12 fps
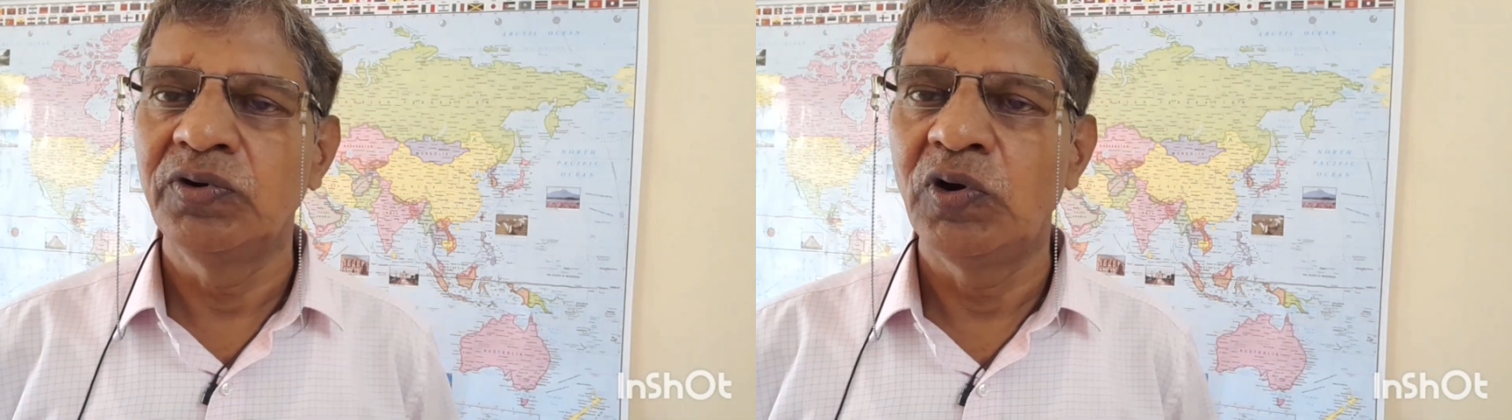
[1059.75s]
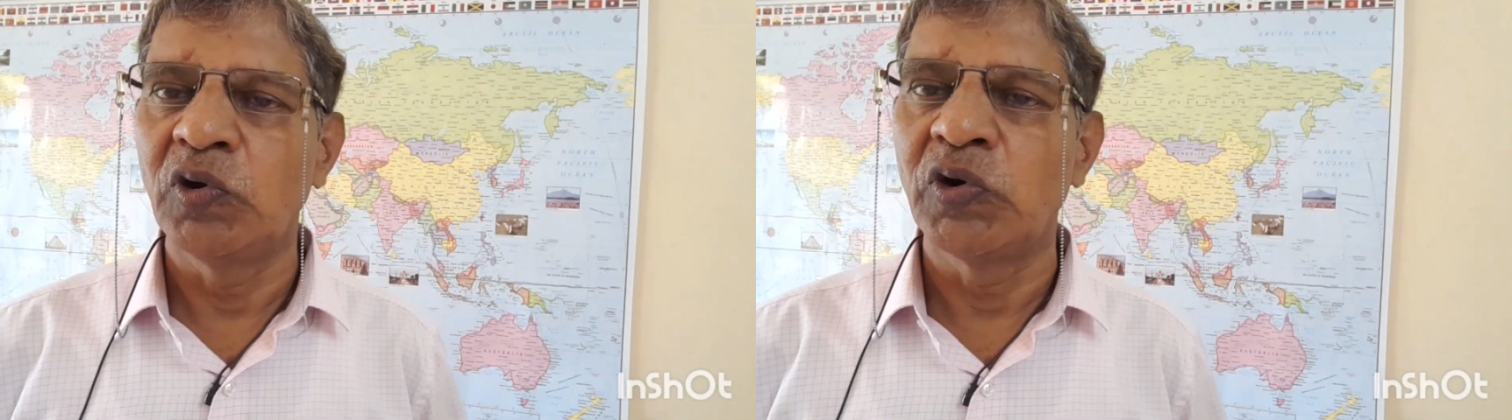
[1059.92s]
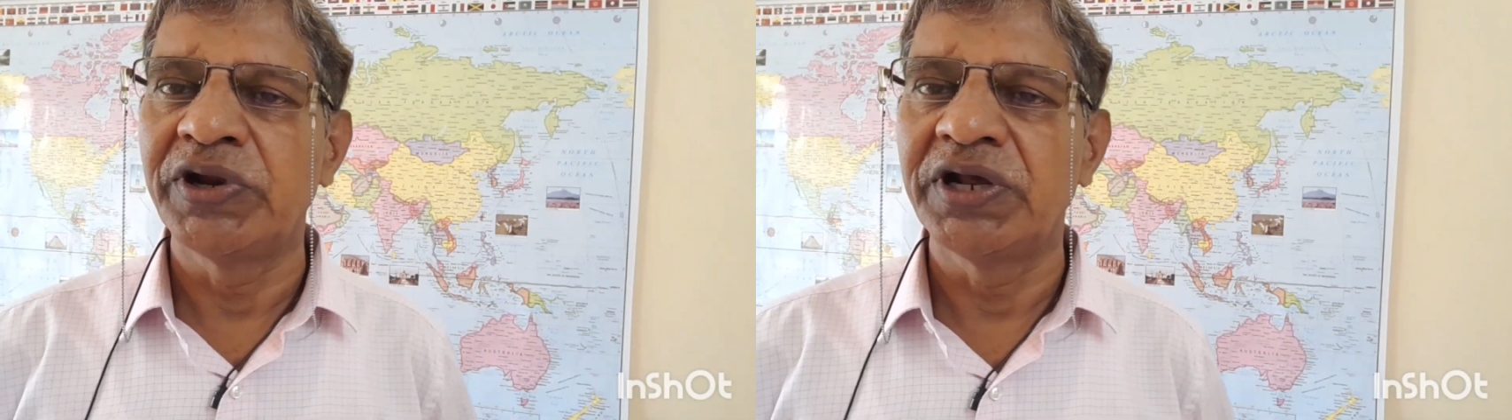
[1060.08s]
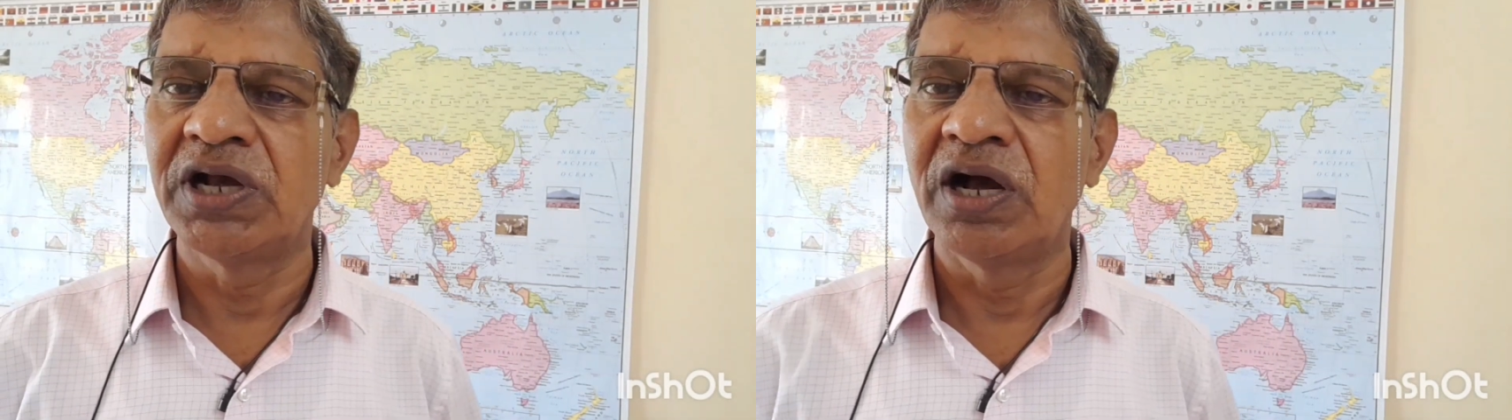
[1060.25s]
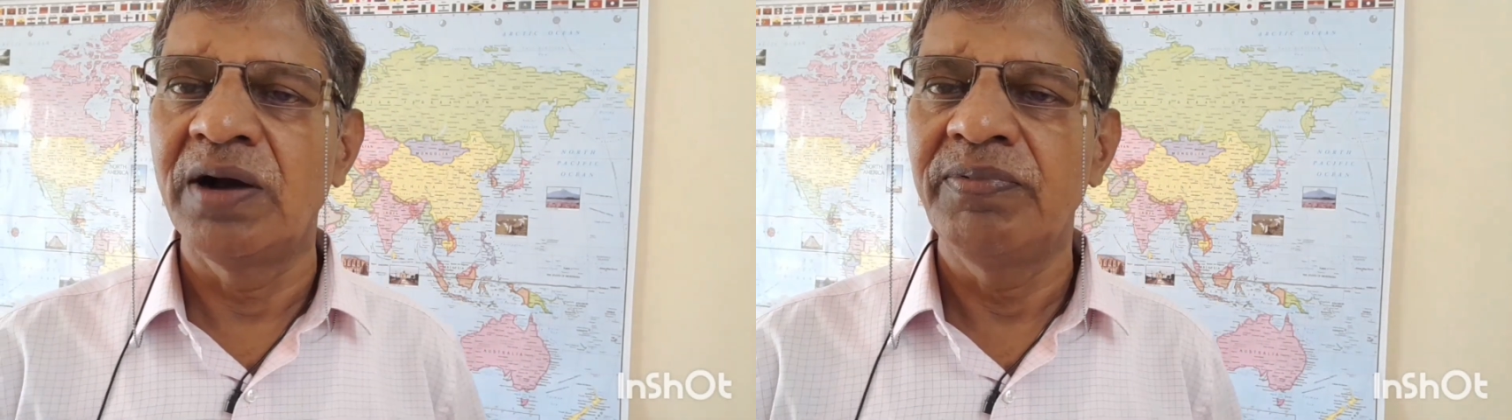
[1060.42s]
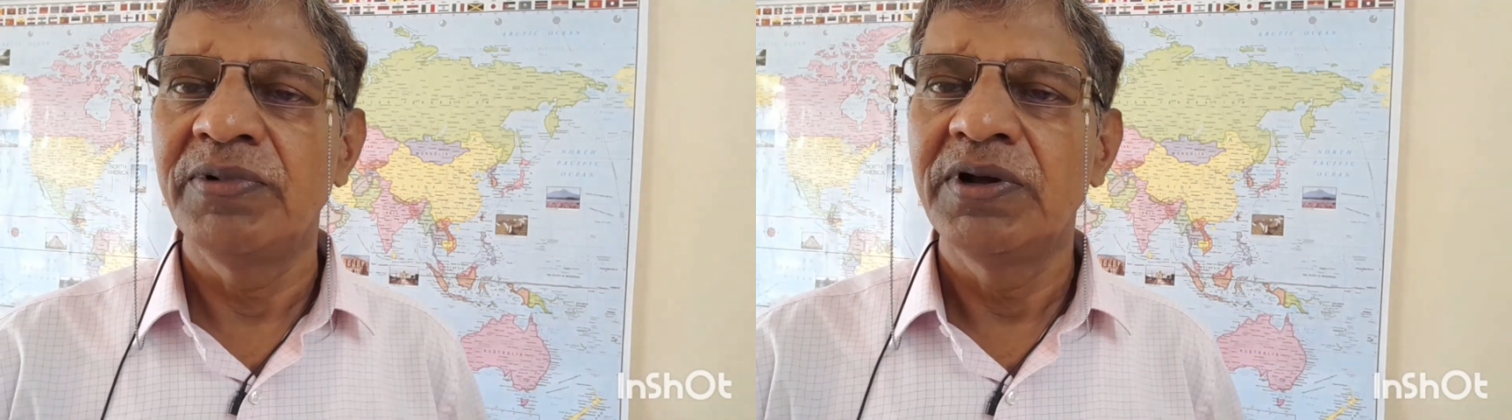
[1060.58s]
loading
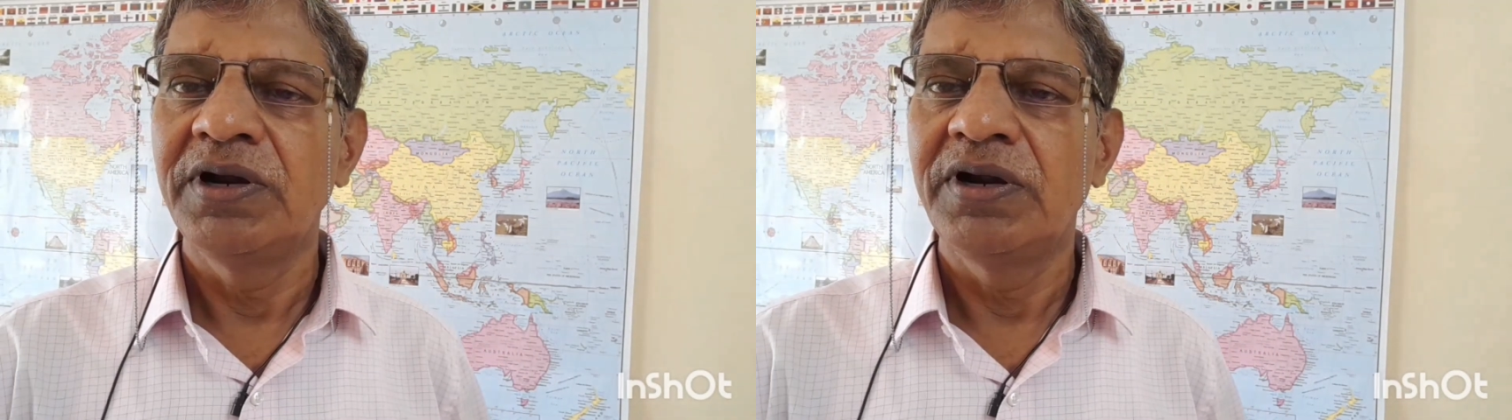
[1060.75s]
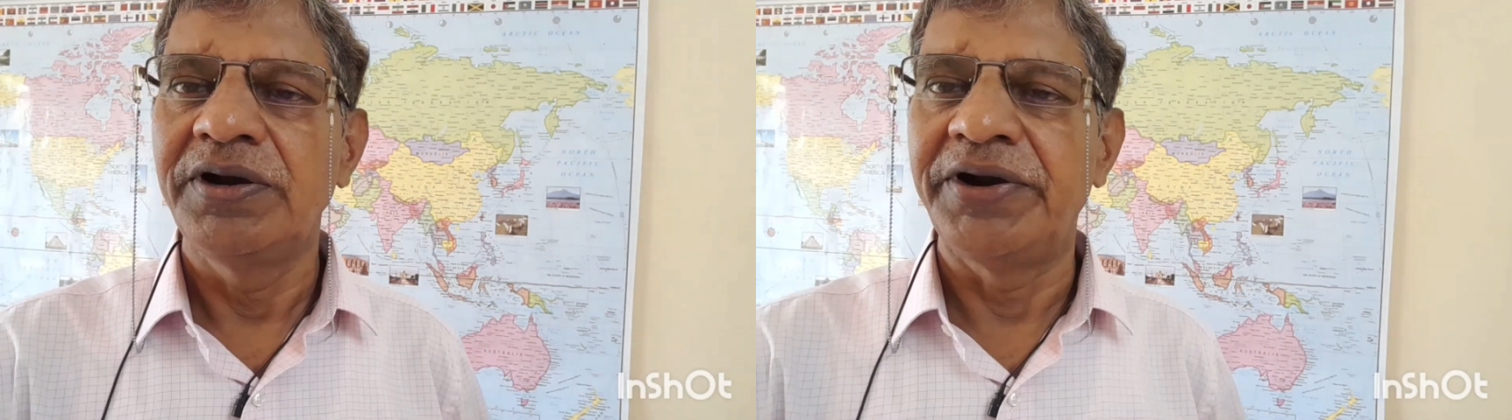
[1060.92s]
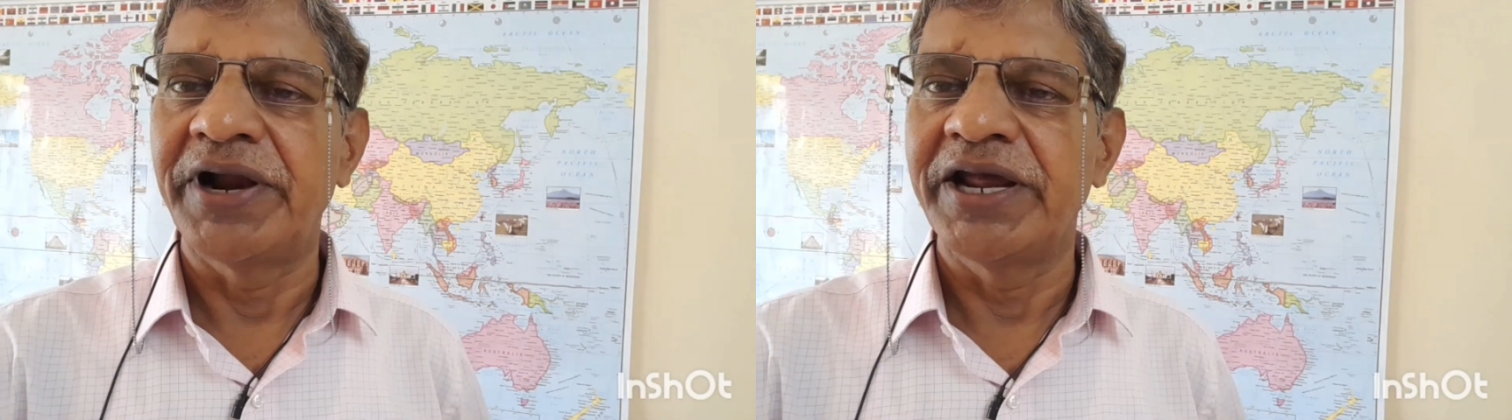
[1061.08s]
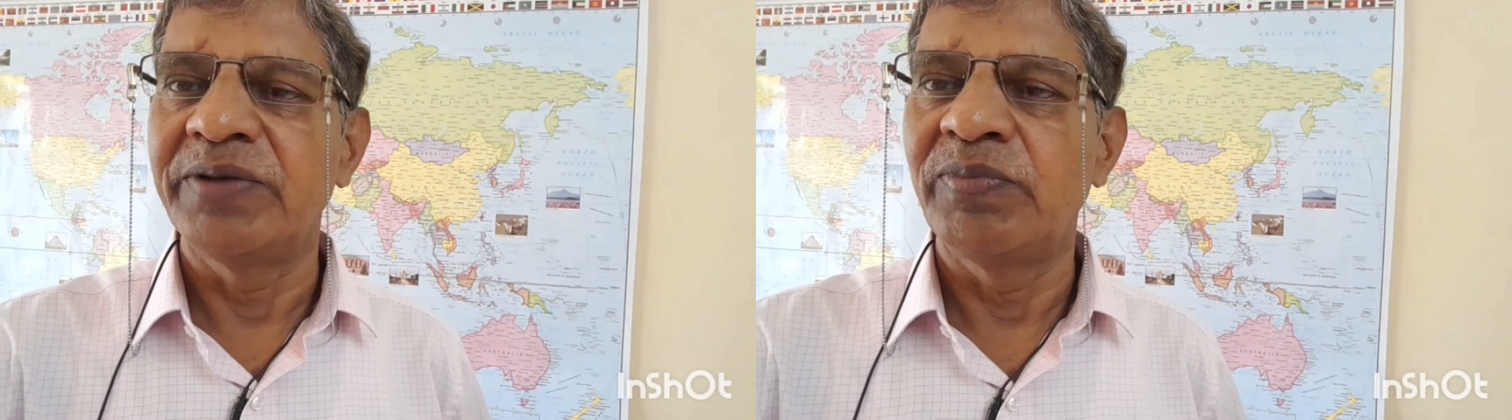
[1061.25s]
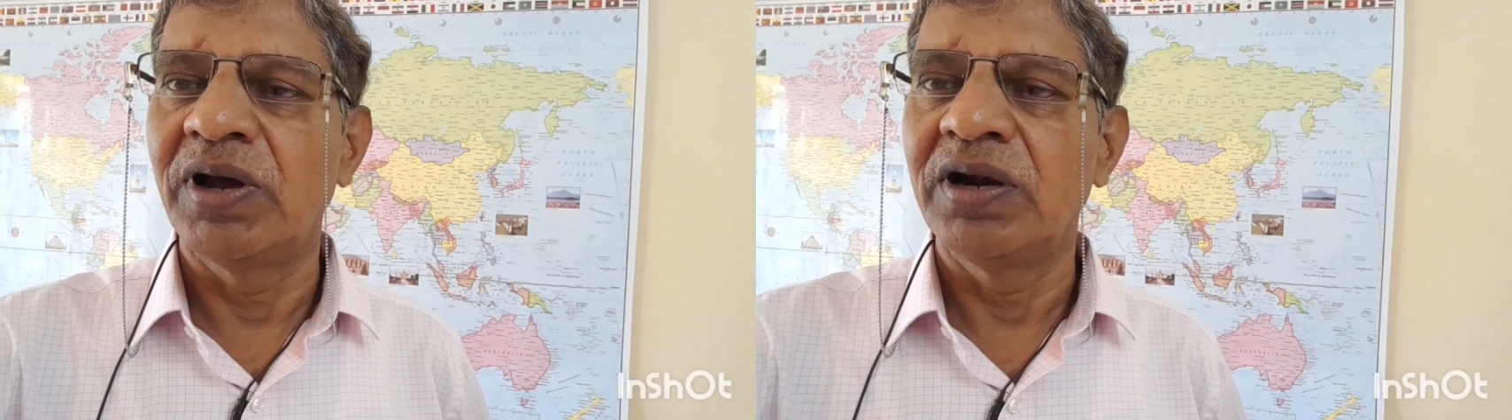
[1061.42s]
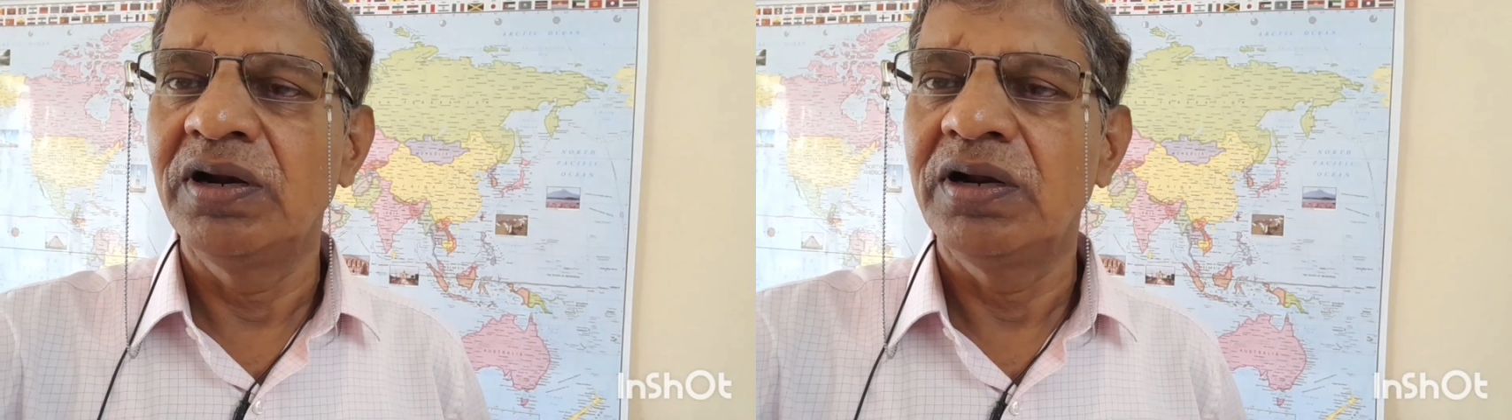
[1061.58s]
of dry
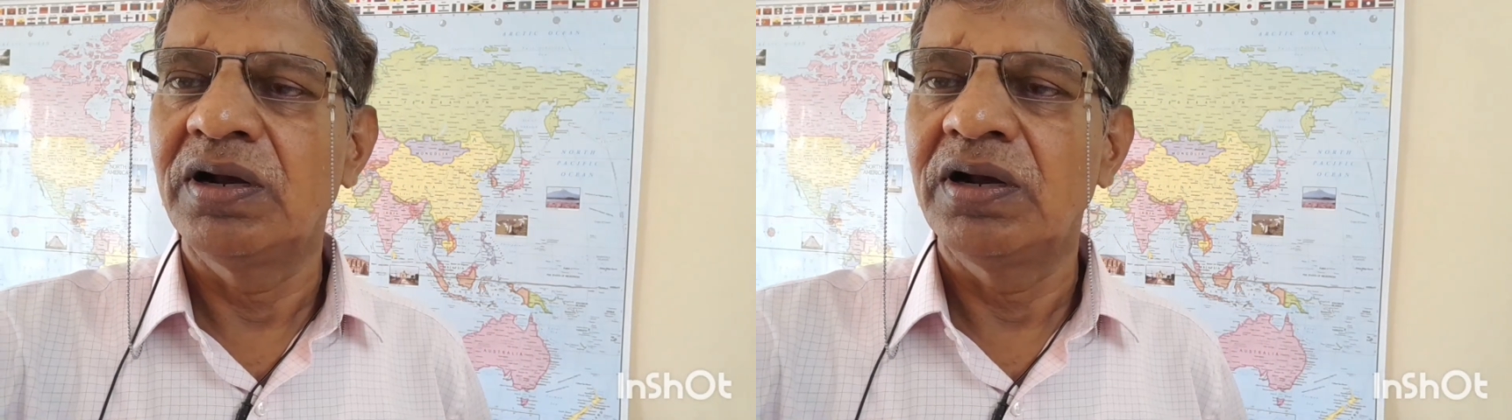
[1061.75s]
bulk